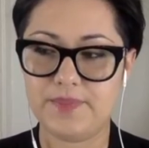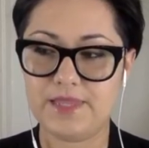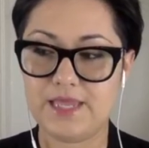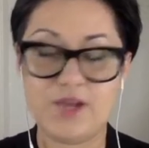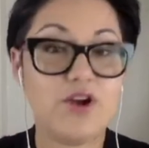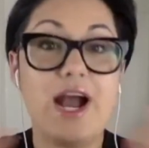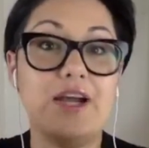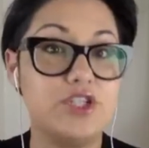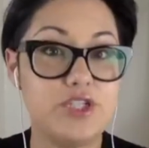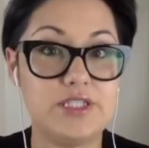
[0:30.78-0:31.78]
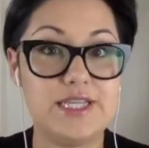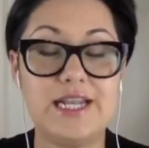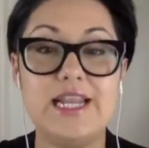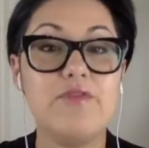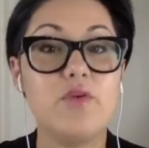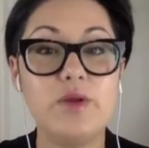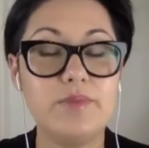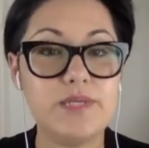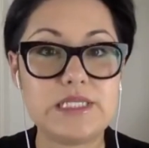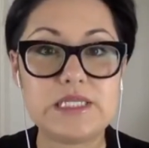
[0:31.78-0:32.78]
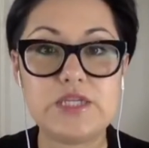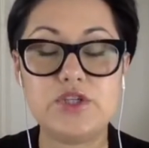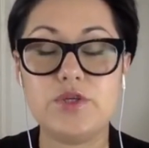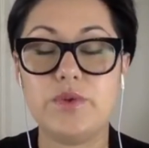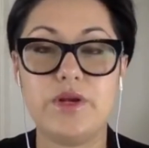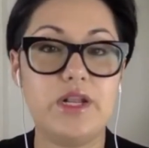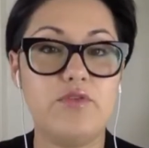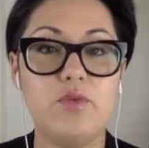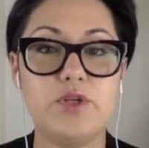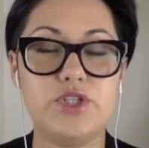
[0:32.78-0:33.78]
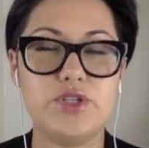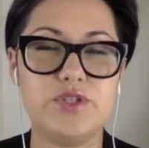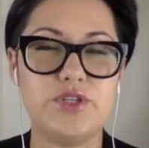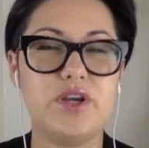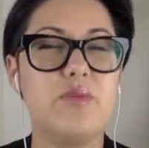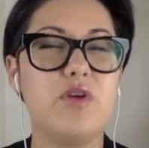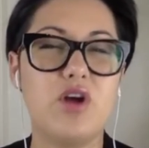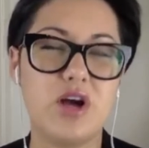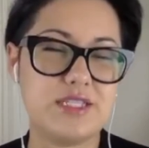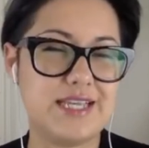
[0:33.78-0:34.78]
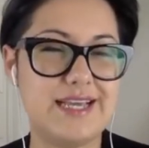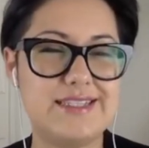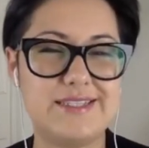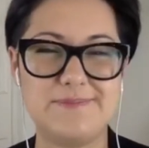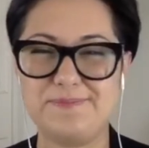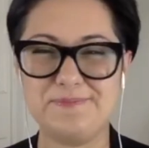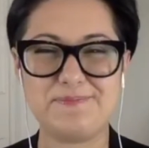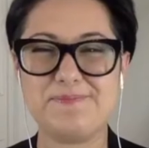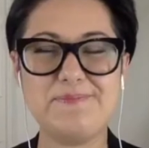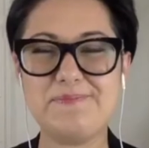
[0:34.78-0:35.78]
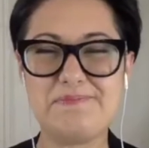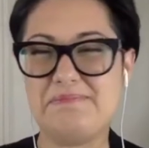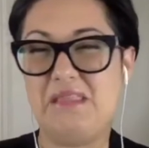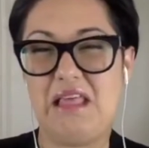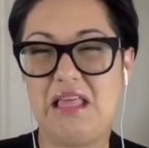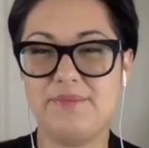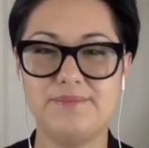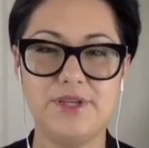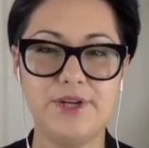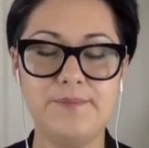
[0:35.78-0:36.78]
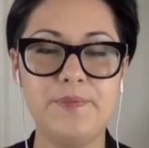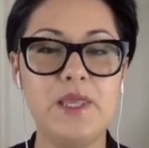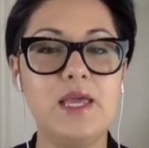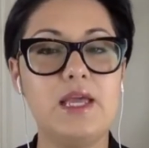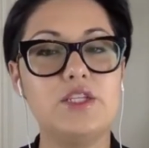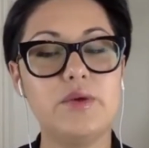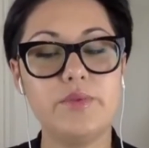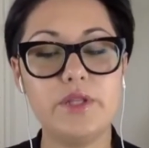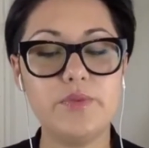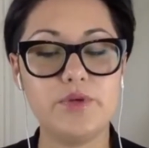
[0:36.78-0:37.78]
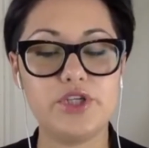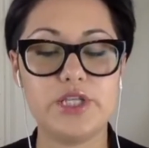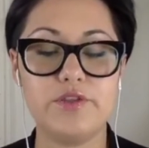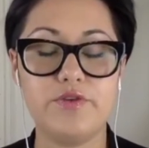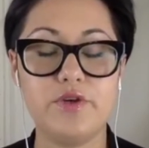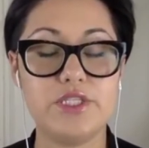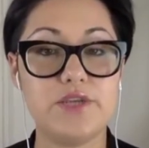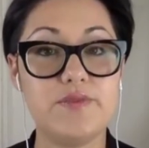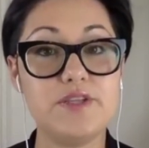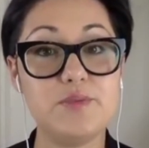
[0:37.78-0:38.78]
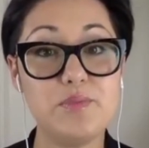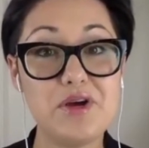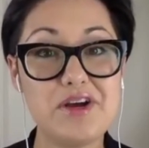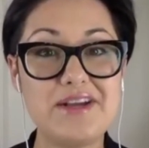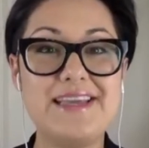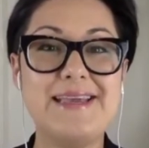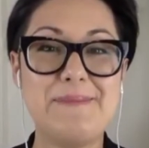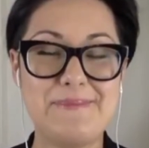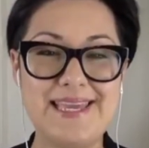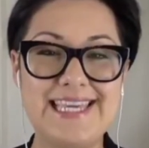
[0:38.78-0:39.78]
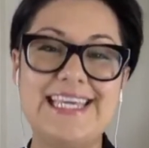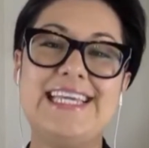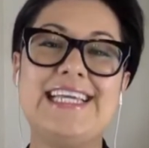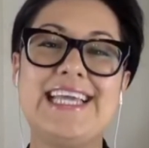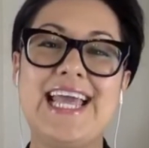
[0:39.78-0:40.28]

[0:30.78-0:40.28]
interactions, and I never want to mislead you, or I never want you to come across as ugh, and so I really appreciate the focus of this book being